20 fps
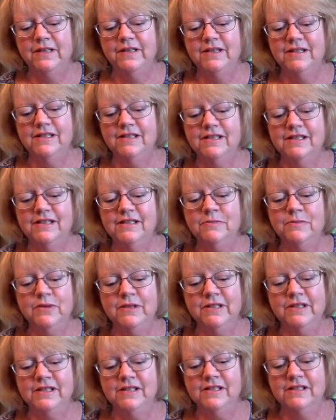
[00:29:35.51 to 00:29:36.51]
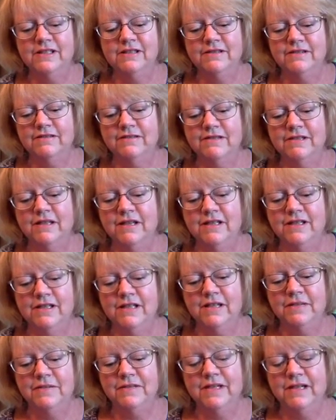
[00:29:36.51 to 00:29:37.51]
It's the simplest
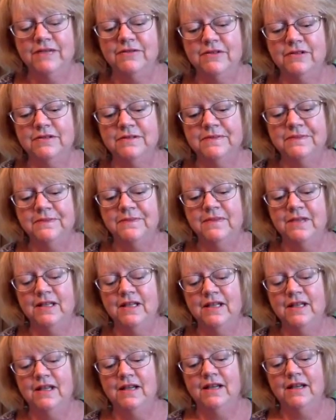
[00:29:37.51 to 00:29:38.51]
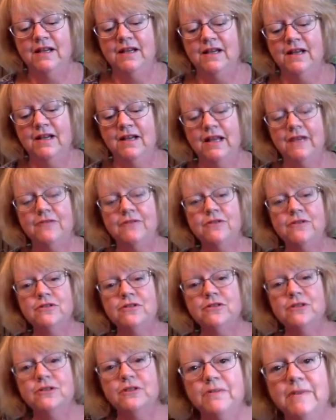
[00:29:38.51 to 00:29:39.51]
concept ever. And I
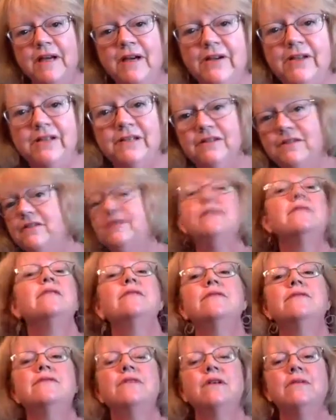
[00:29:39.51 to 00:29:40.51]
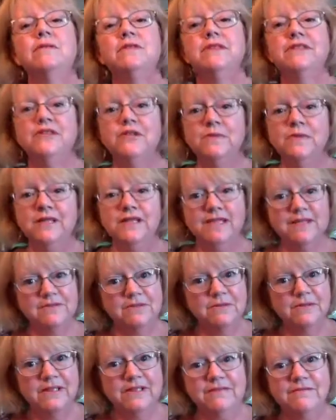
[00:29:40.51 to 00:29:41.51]
first heard about it from Elizabeth
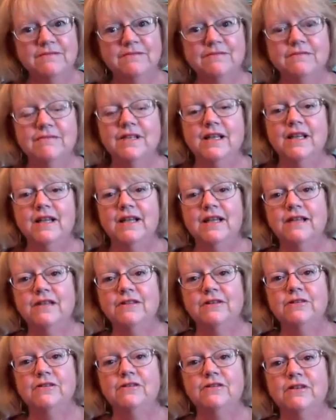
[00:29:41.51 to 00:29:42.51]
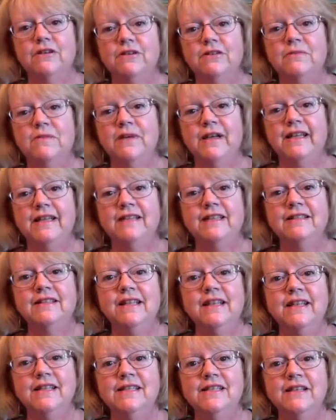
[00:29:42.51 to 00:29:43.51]
Zimmerman and her daughter Meg, and
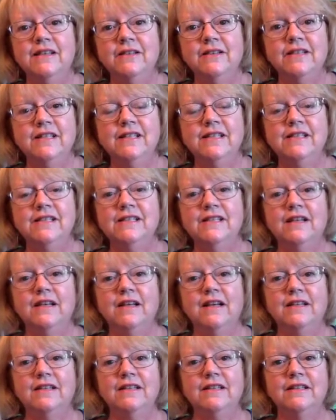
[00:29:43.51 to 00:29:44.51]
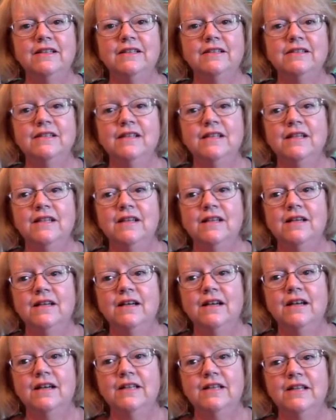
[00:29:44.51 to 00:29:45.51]
they sell these on their
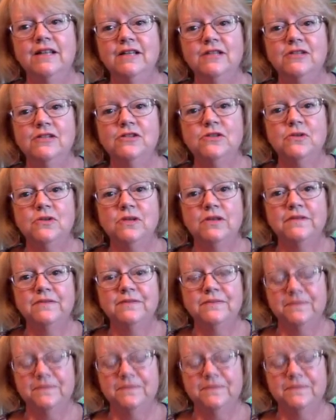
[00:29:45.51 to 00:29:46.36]
online store,